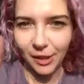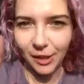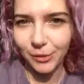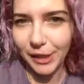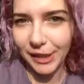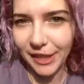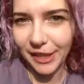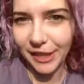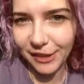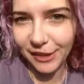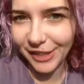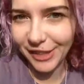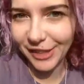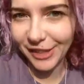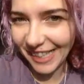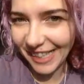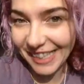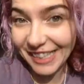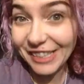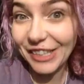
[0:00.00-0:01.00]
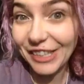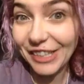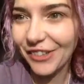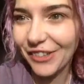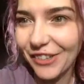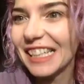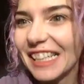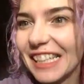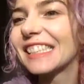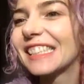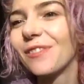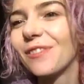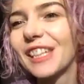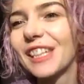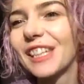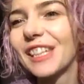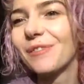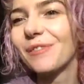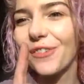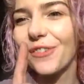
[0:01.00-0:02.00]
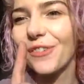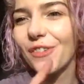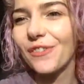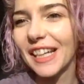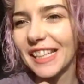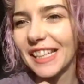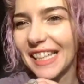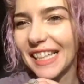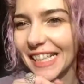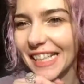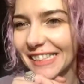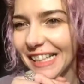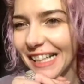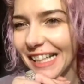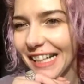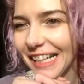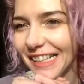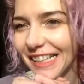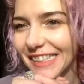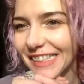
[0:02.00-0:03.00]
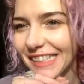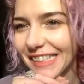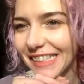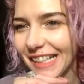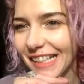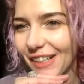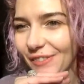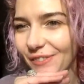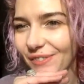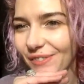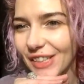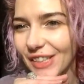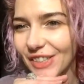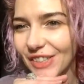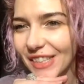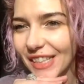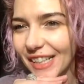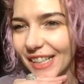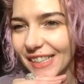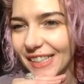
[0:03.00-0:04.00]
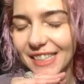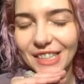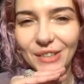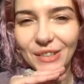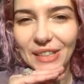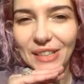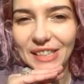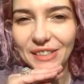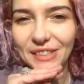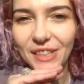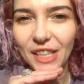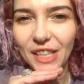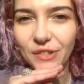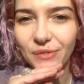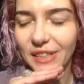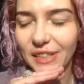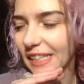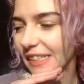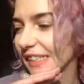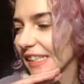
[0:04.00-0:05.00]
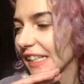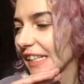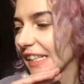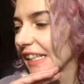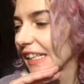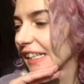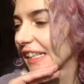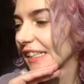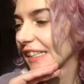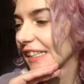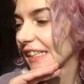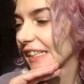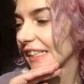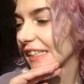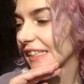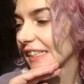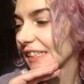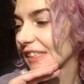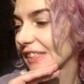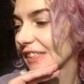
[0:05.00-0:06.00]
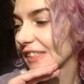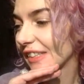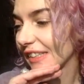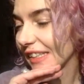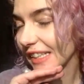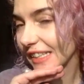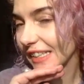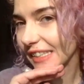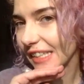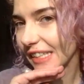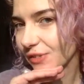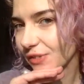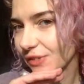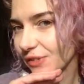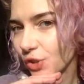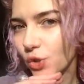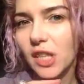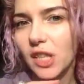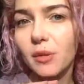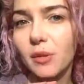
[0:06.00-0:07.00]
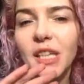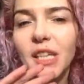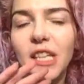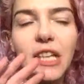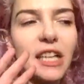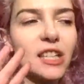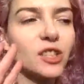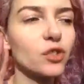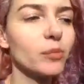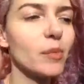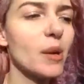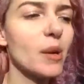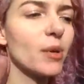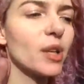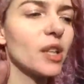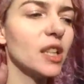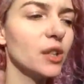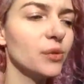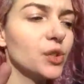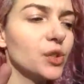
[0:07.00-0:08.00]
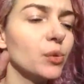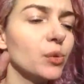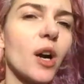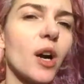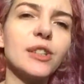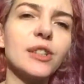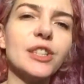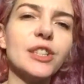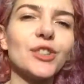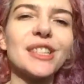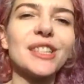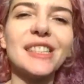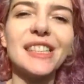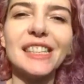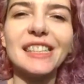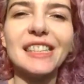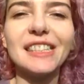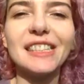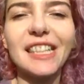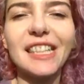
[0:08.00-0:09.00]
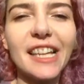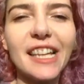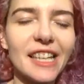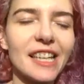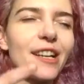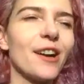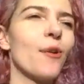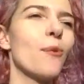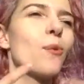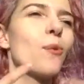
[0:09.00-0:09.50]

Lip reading: I'm really hungry. I need to go eat something before my next class, which starts in 25 minutes. So thanks again for joining me. And remember, if you are interested in taking a